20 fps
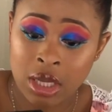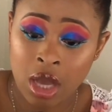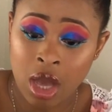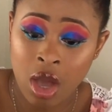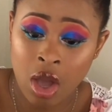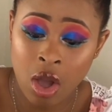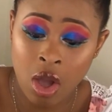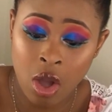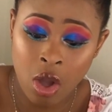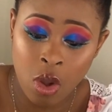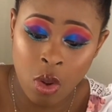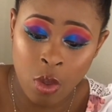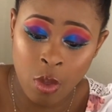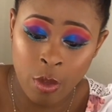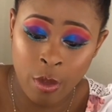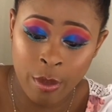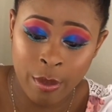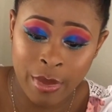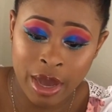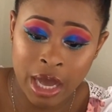Oh
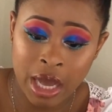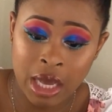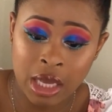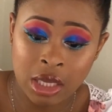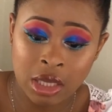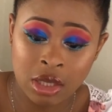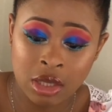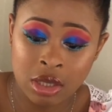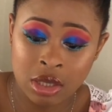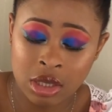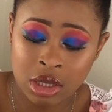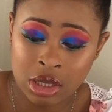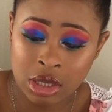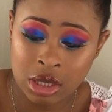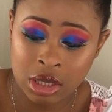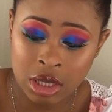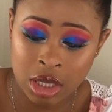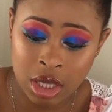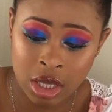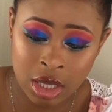my
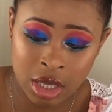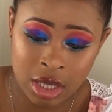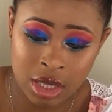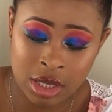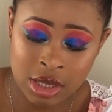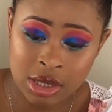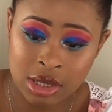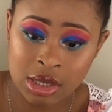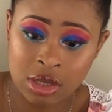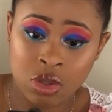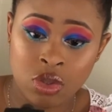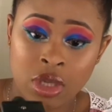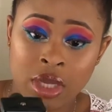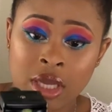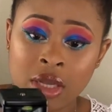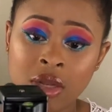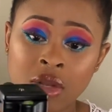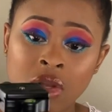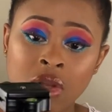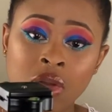goodness.
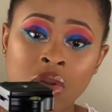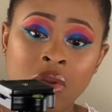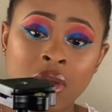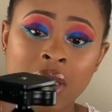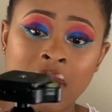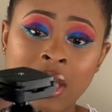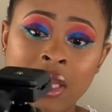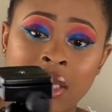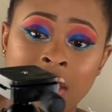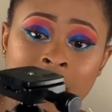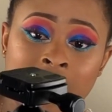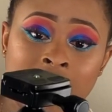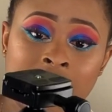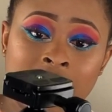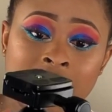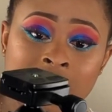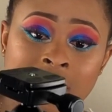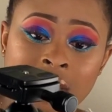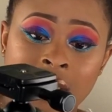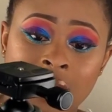Look at
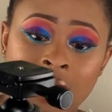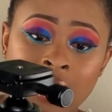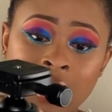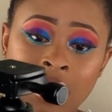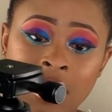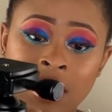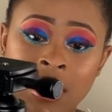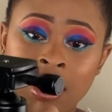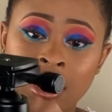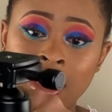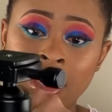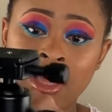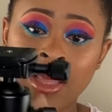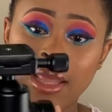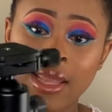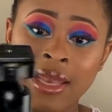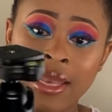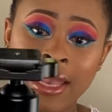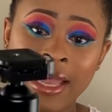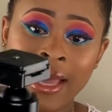that.
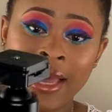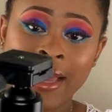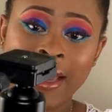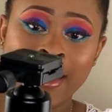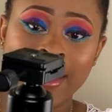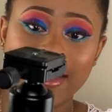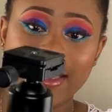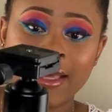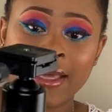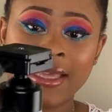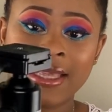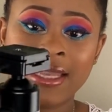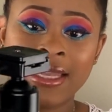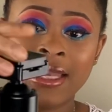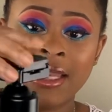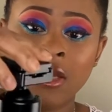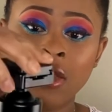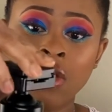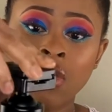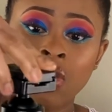Like,
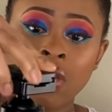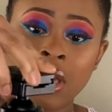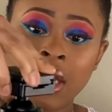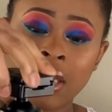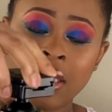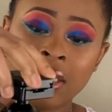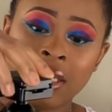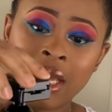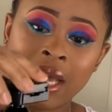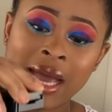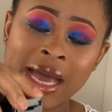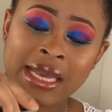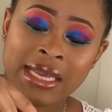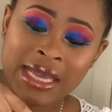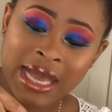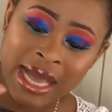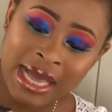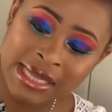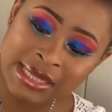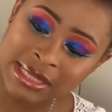look at that. And it
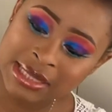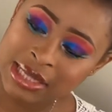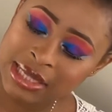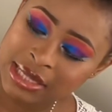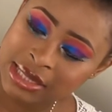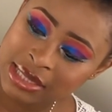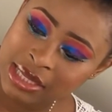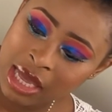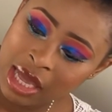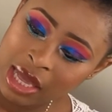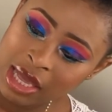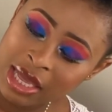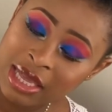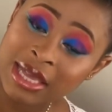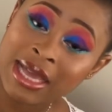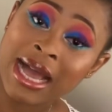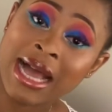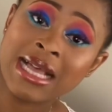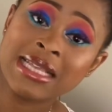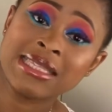
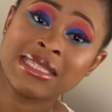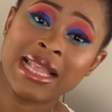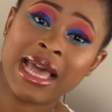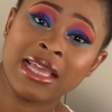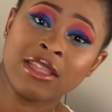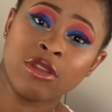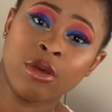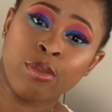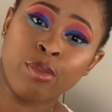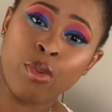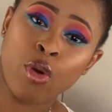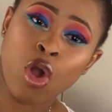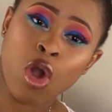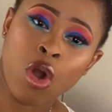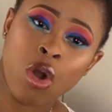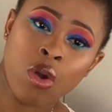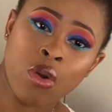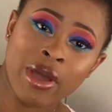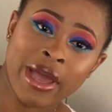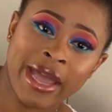has like the
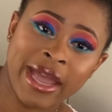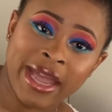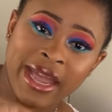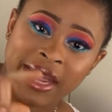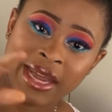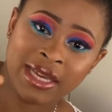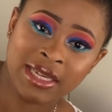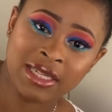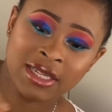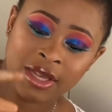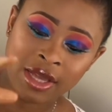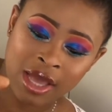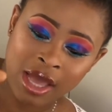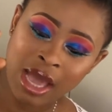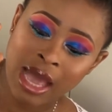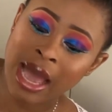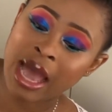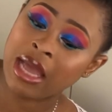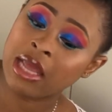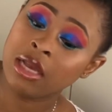ball head.
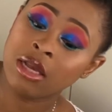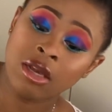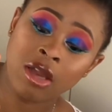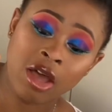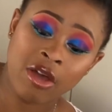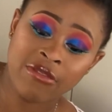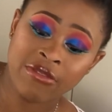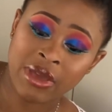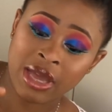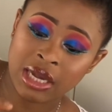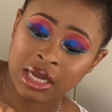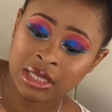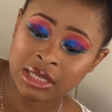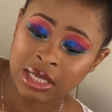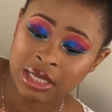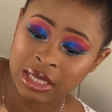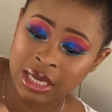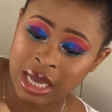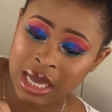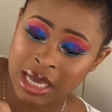I love
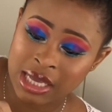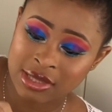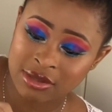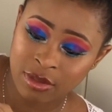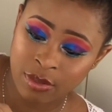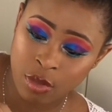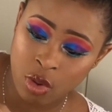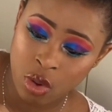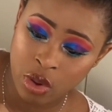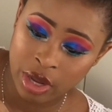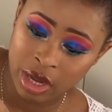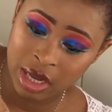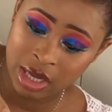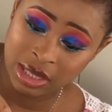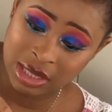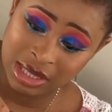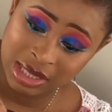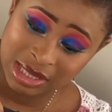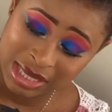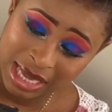anything that has a ball head.
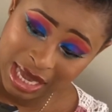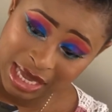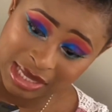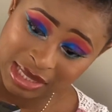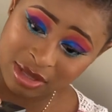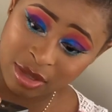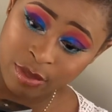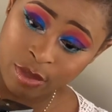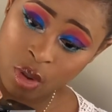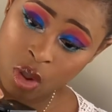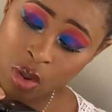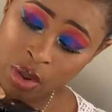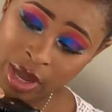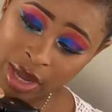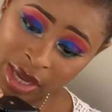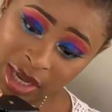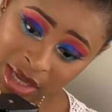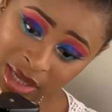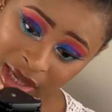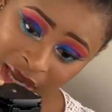This has the ball
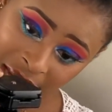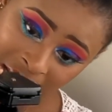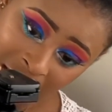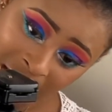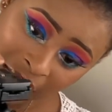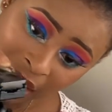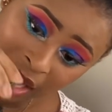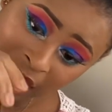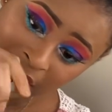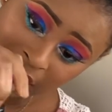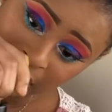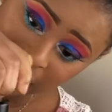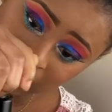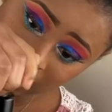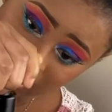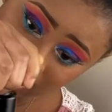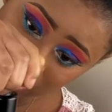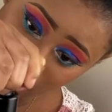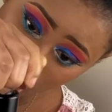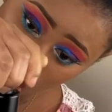head and
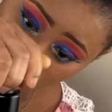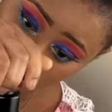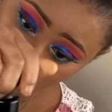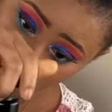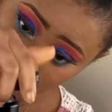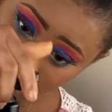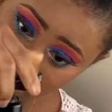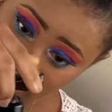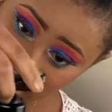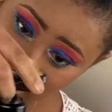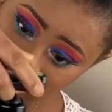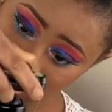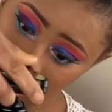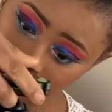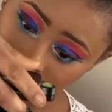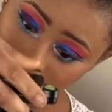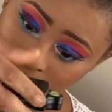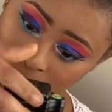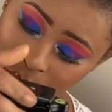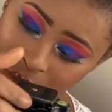it's all
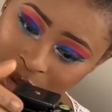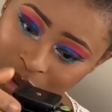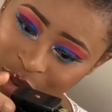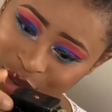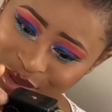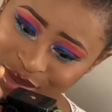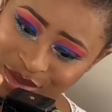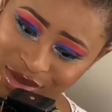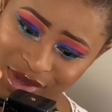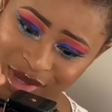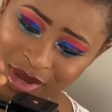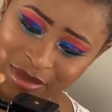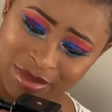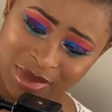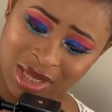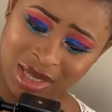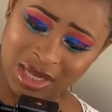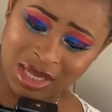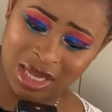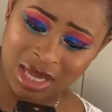metal or
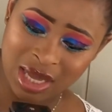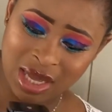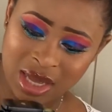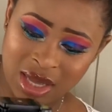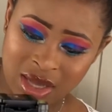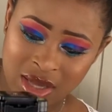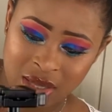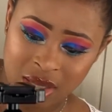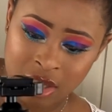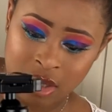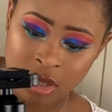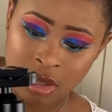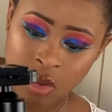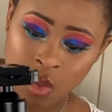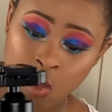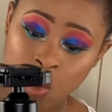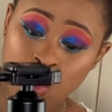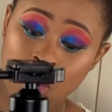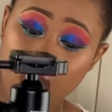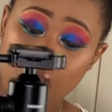something. Yeah,
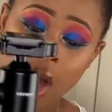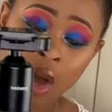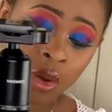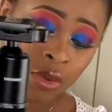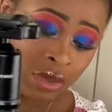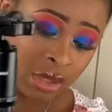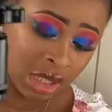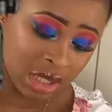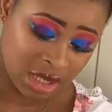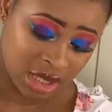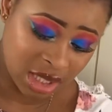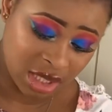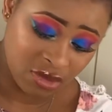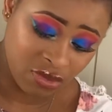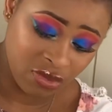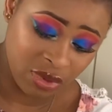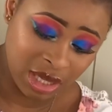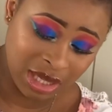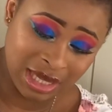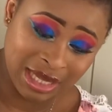Wow, this is
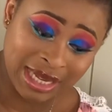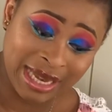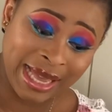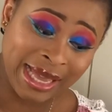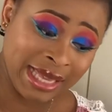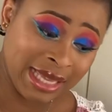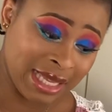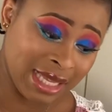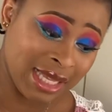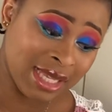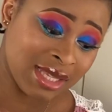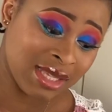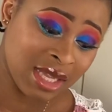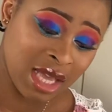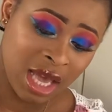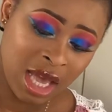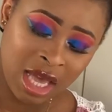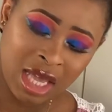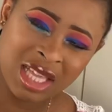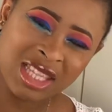really like it's
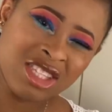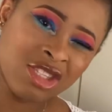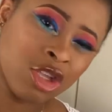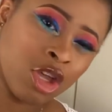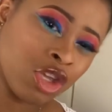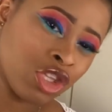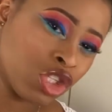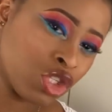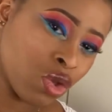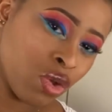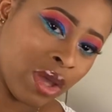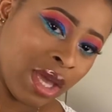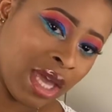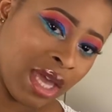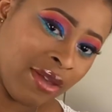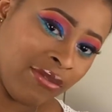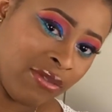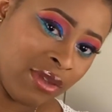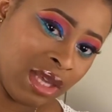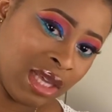not so
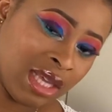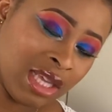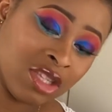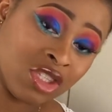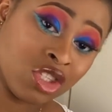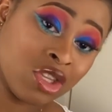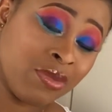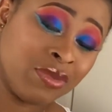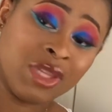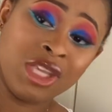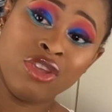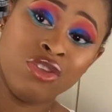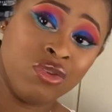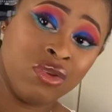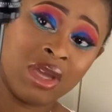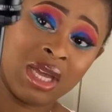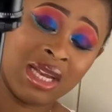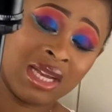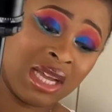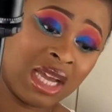heavy. It's something you
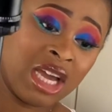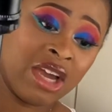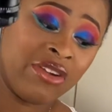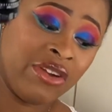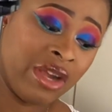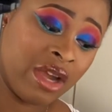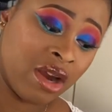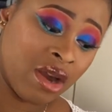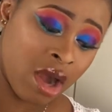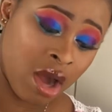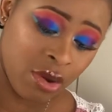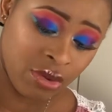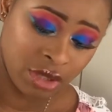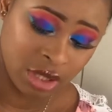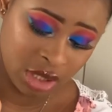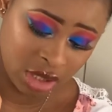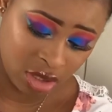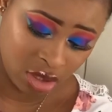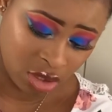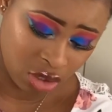can carry around.
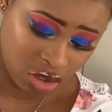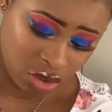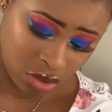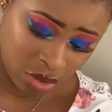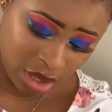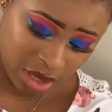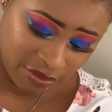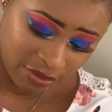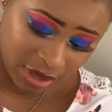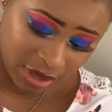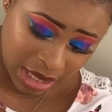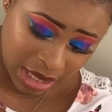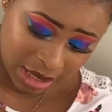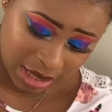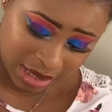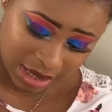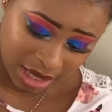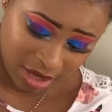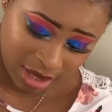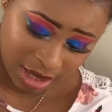It's not so heavy.
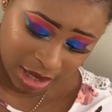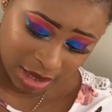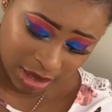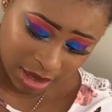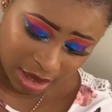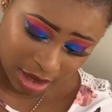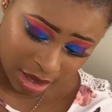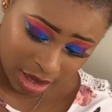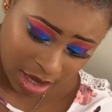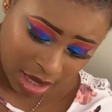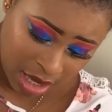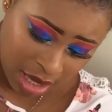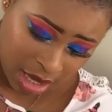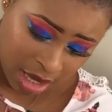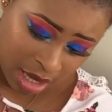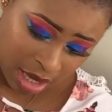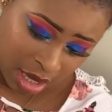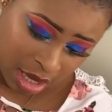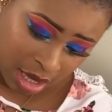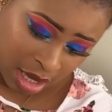is another thing.
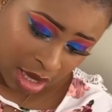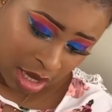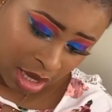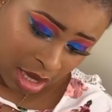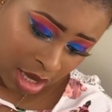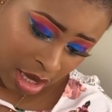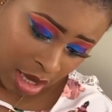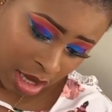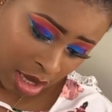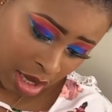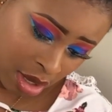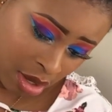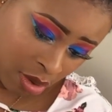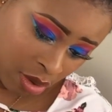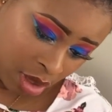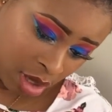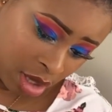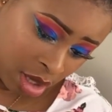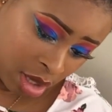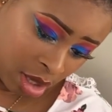
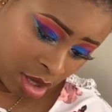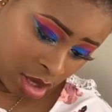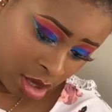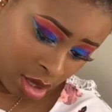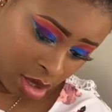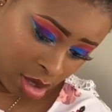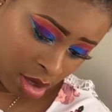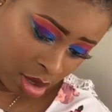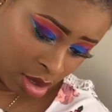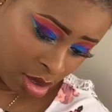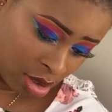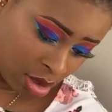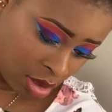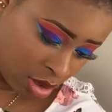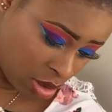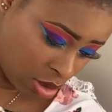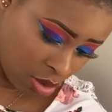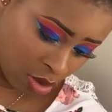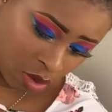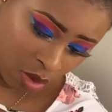Okay,
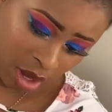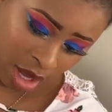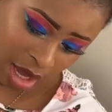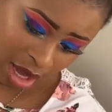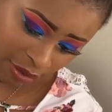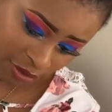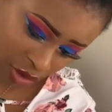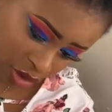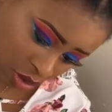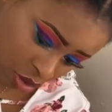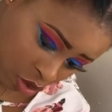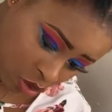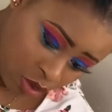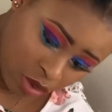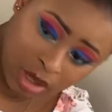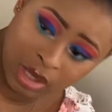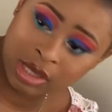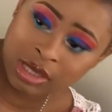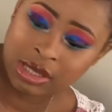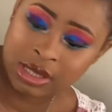so I have to do
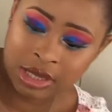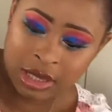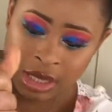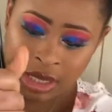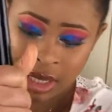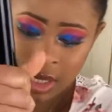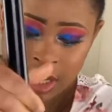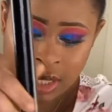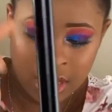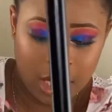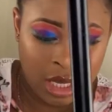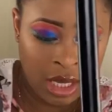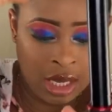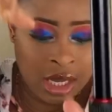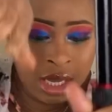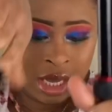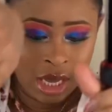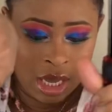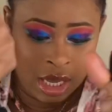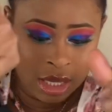this
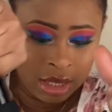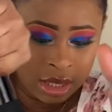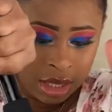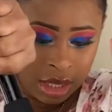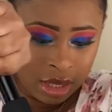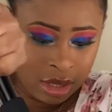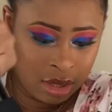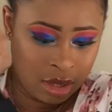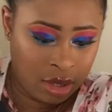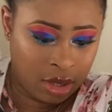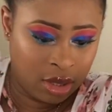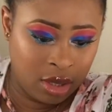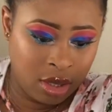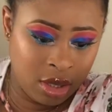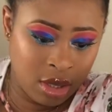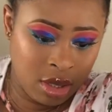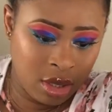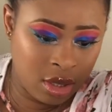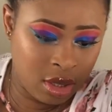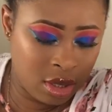and then
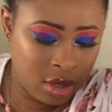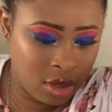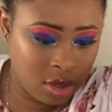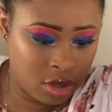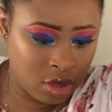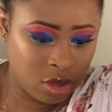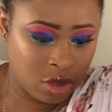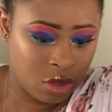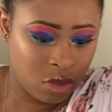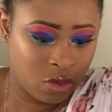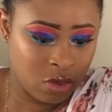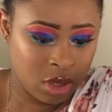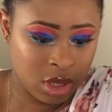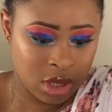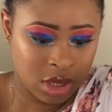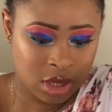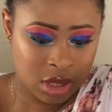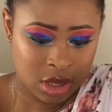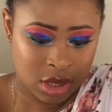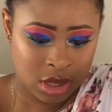do
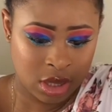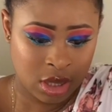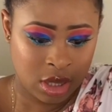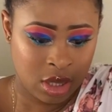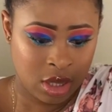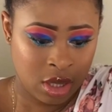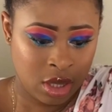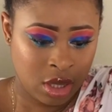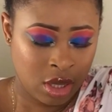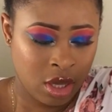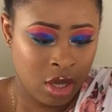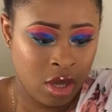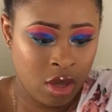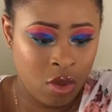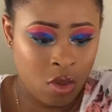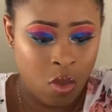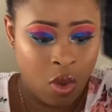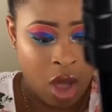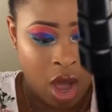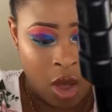this.
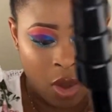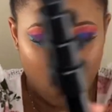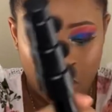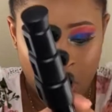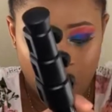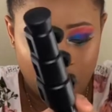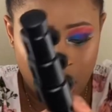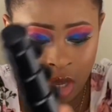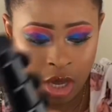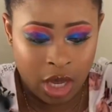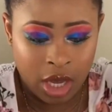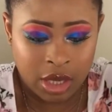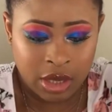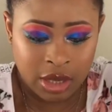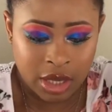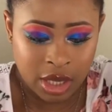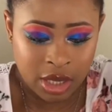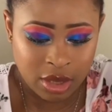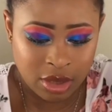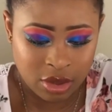Wow, and
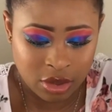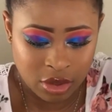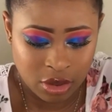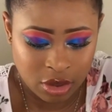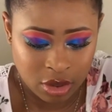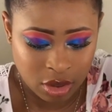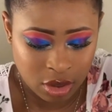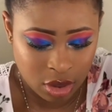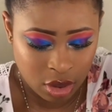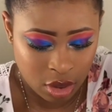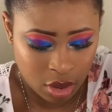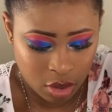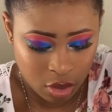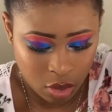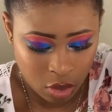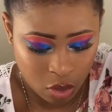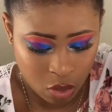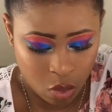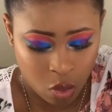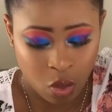then
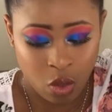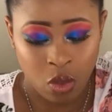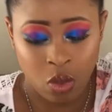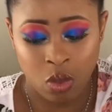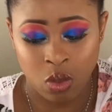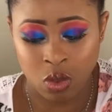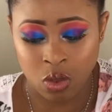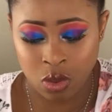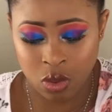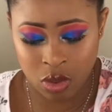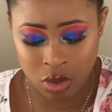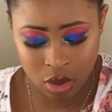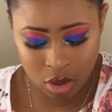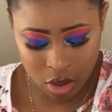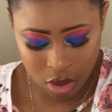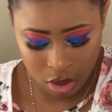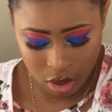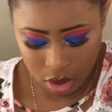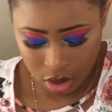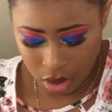woo,
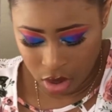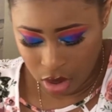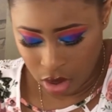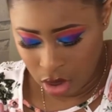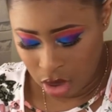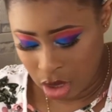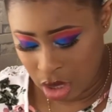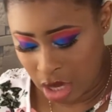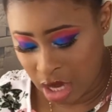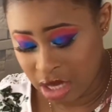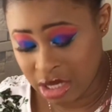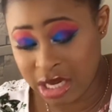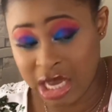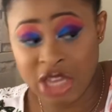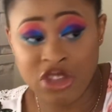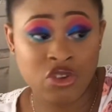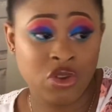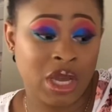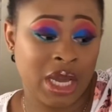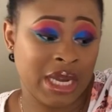and then
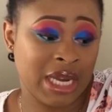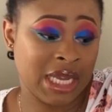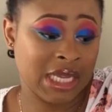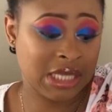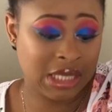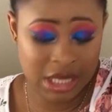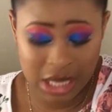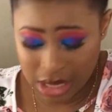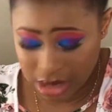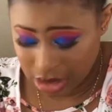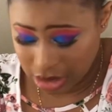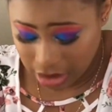you can extend the